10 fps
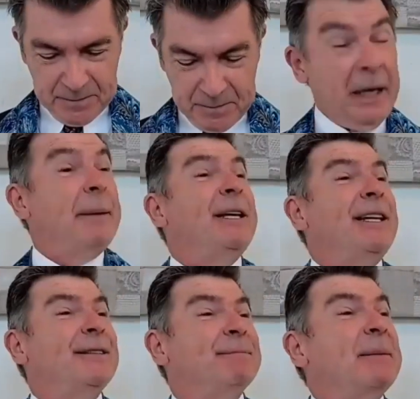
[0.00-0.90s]

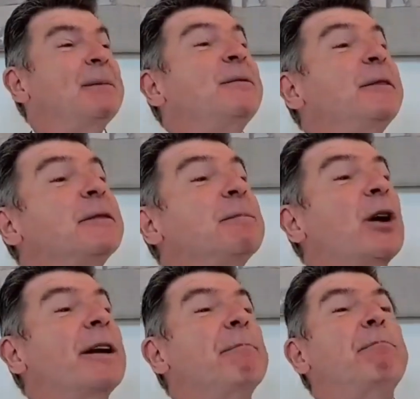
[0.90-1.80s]
Maybe you even
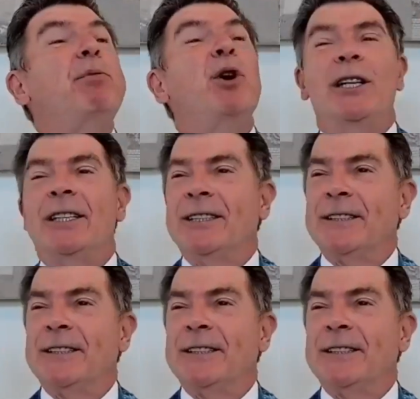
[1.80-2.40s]
bought a book.